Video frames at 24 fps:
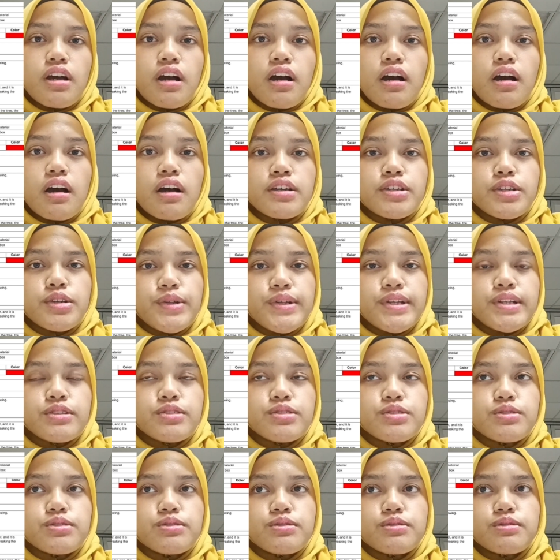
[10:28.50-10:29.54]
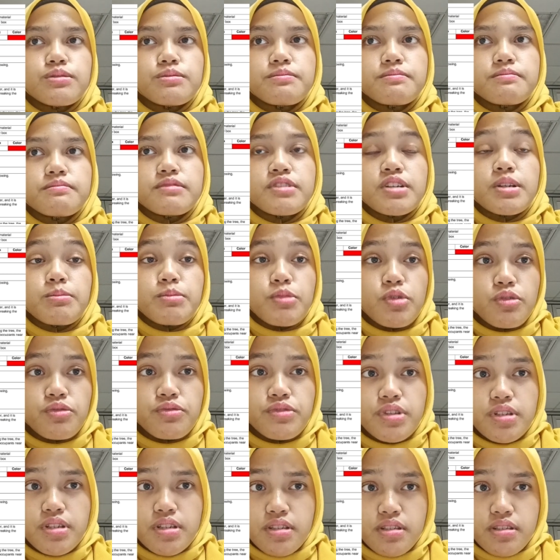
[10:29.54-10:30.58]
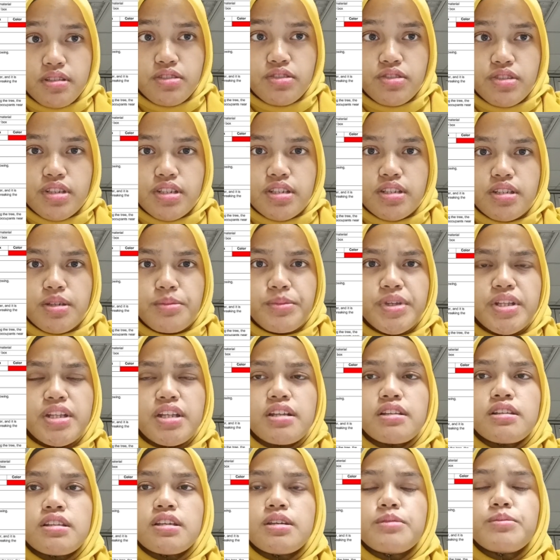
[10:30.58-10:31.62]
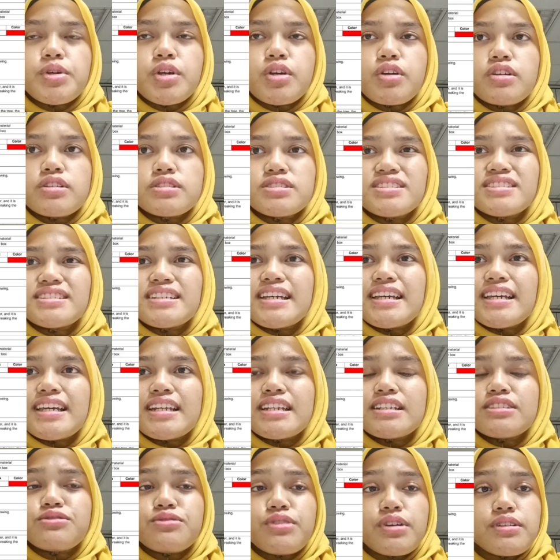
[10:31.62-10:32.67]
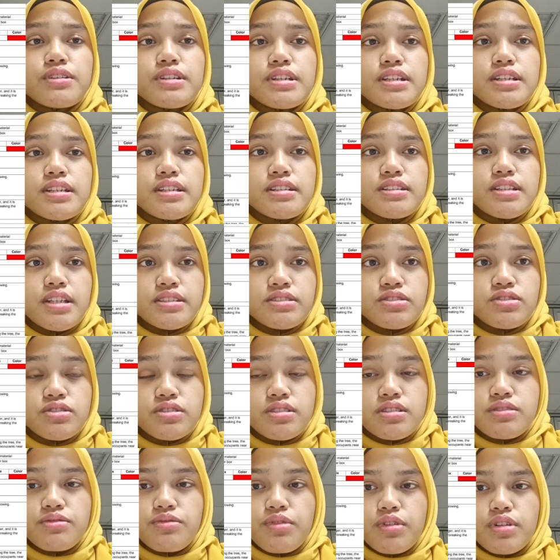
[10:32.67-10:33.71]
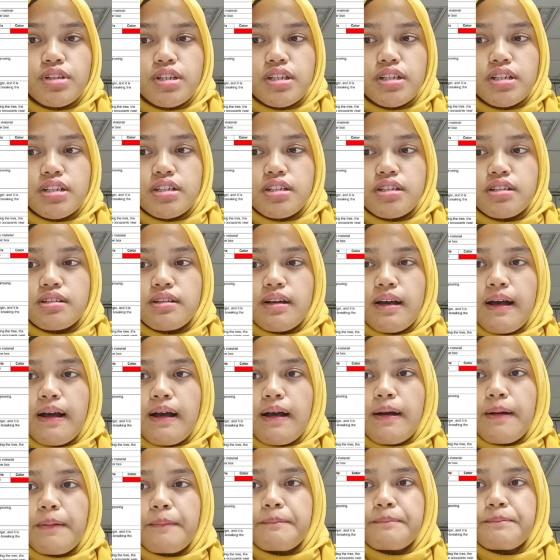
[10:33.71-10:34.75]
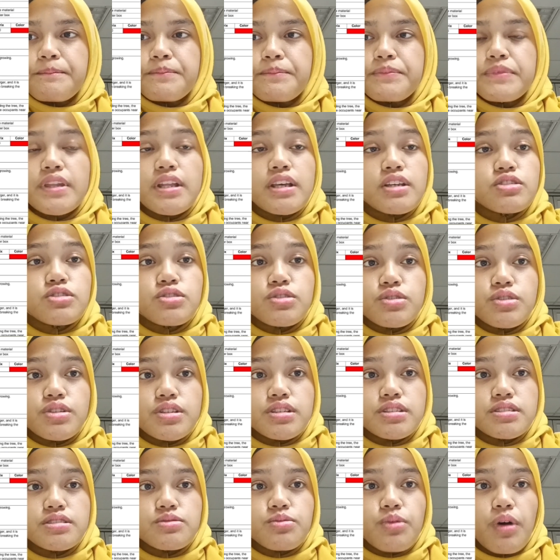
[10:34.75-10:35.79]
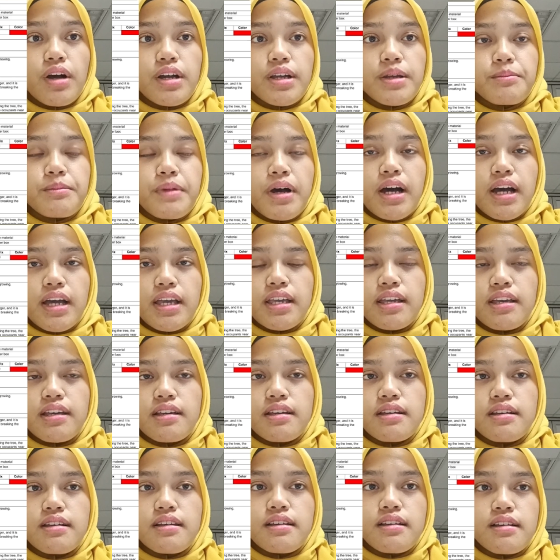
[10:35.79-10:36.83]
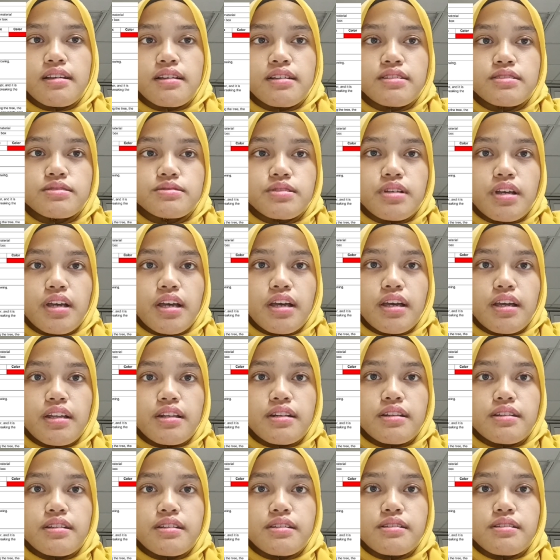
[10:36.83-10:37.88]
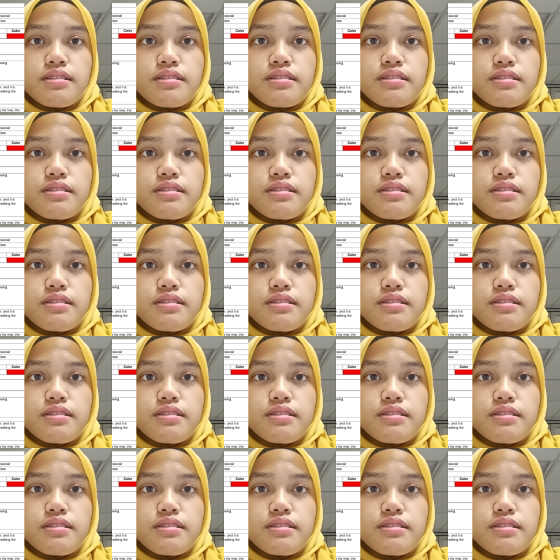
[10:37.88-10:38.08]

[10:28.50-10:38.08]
you need to remove the tree immediately because it is very dangerous for the students walking by. And